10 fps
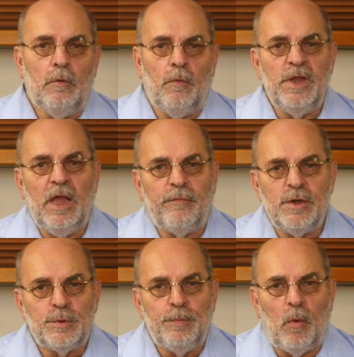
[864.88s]
For the
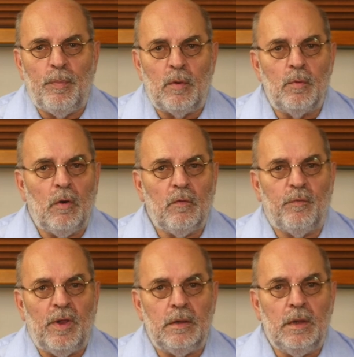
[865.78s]
average pop and rock
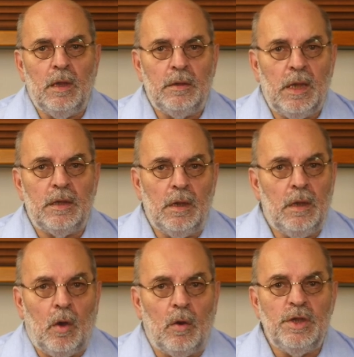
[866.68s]
fan that
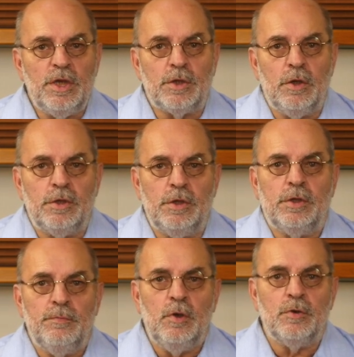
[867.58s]
only
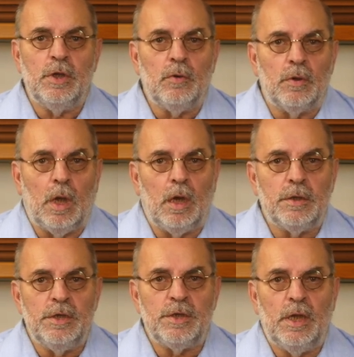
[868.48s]
searches music on
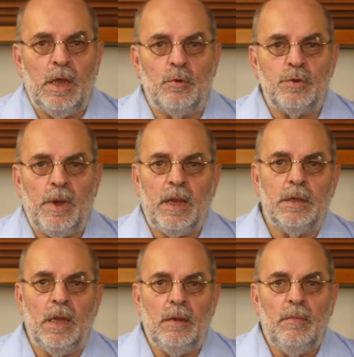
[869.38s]
artist name or
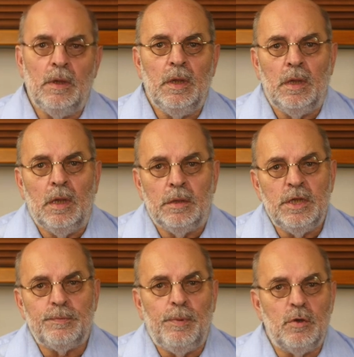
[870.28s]
track name,
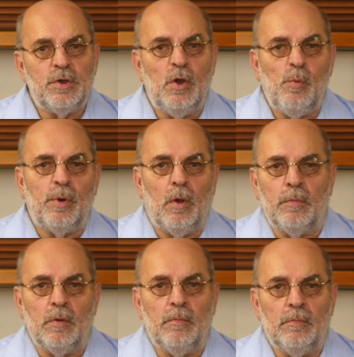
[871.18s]
this posed no
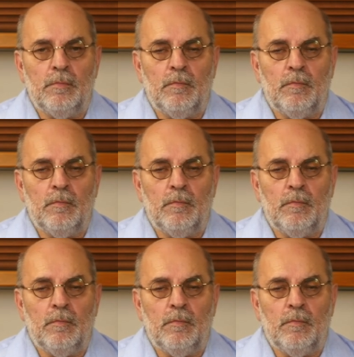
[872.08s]
problem.